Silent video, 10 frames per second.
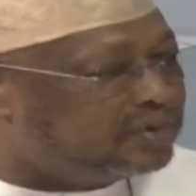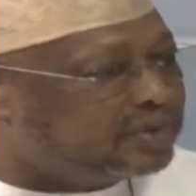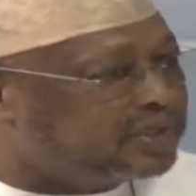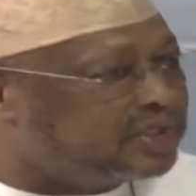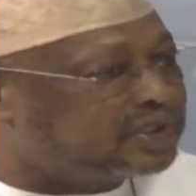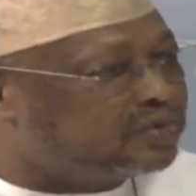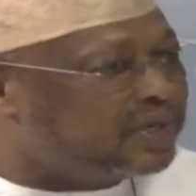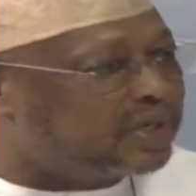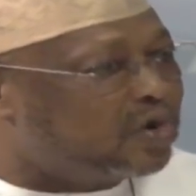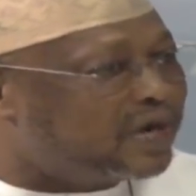this
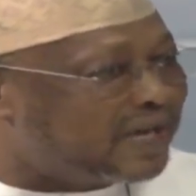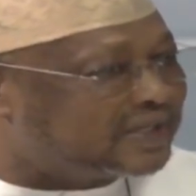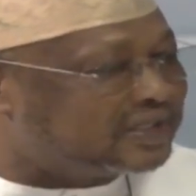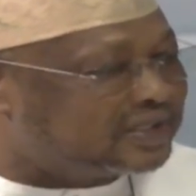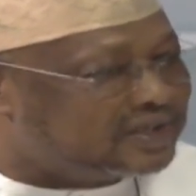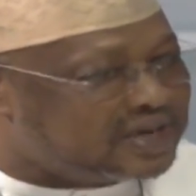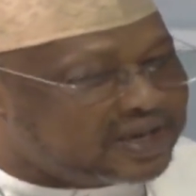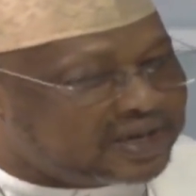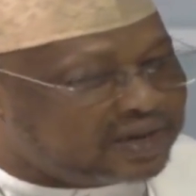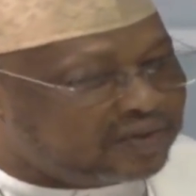will connect
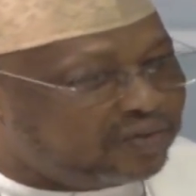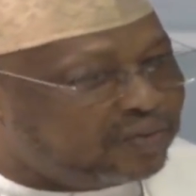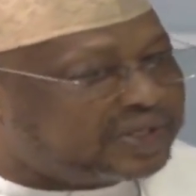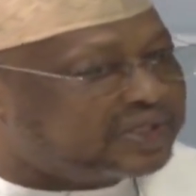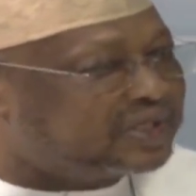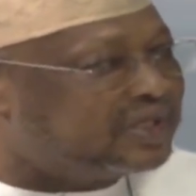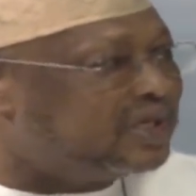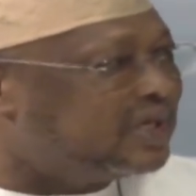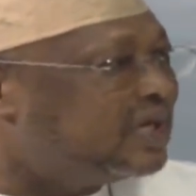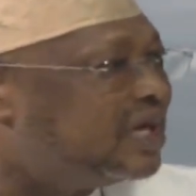with
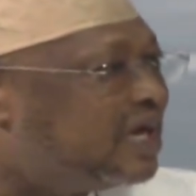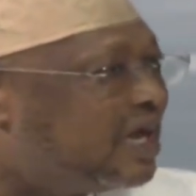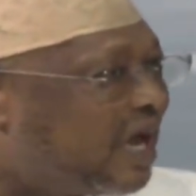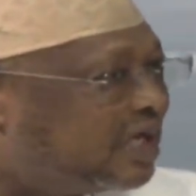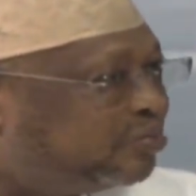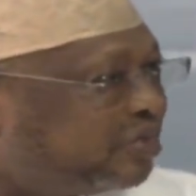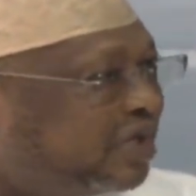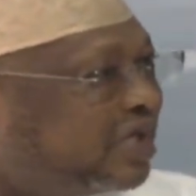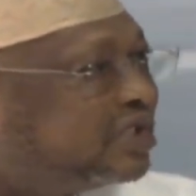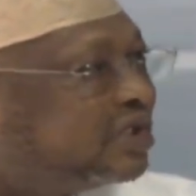the
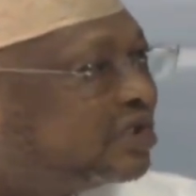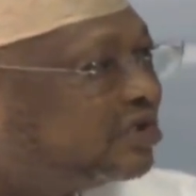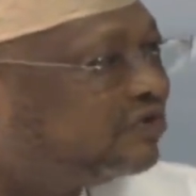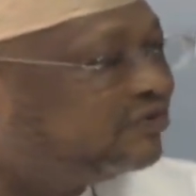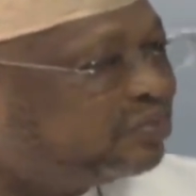aspirations of the